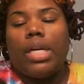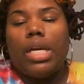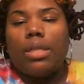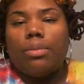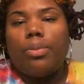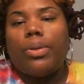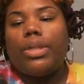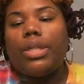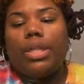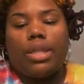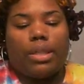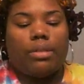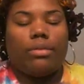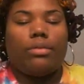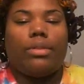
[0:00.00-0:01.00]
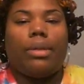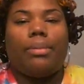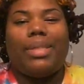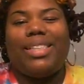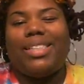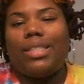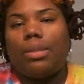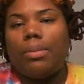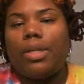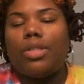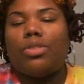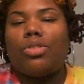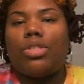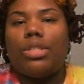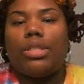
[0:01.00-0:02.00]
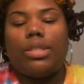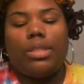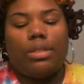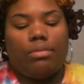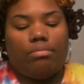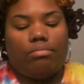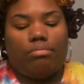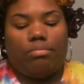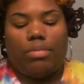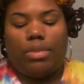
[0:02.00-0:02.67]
it's pretty good. It smells good.